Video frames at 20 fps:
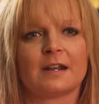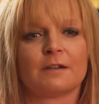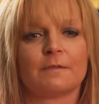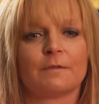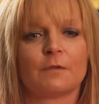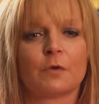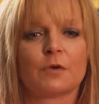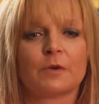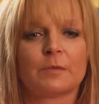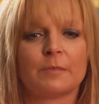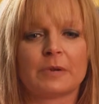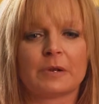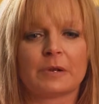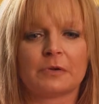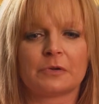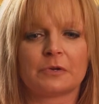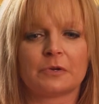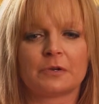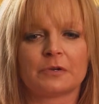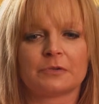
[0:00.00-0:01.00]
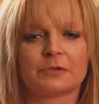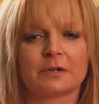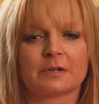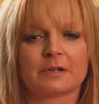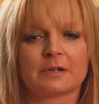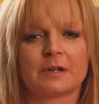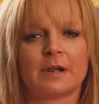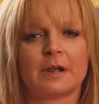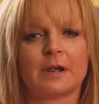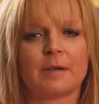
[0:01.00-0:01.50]
devoted builders
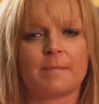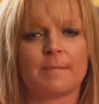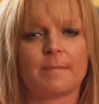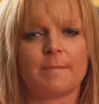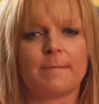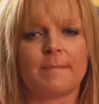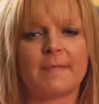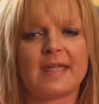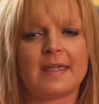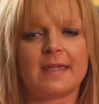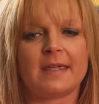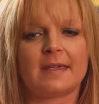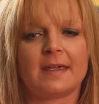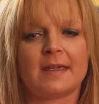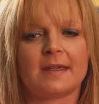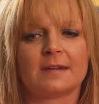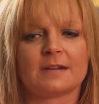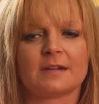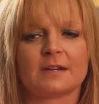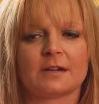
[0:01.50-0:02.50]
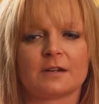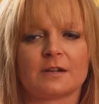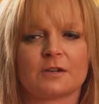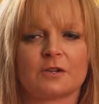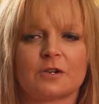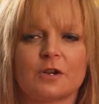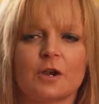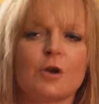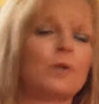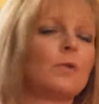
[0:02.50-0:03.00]
make it
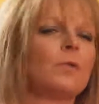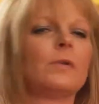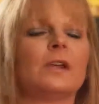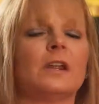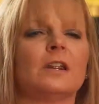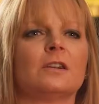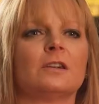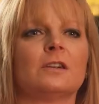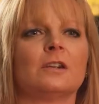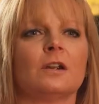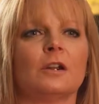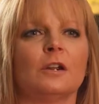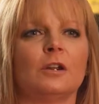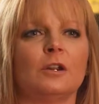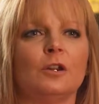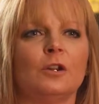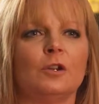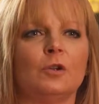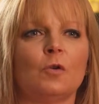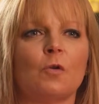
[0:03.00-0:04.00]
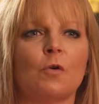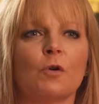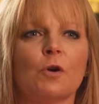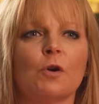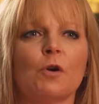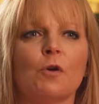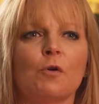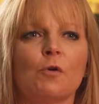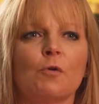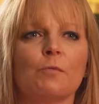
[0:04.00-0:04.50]
so it's your
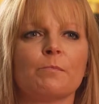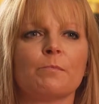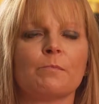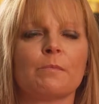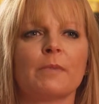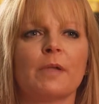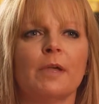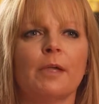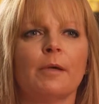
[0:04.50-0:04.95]
home,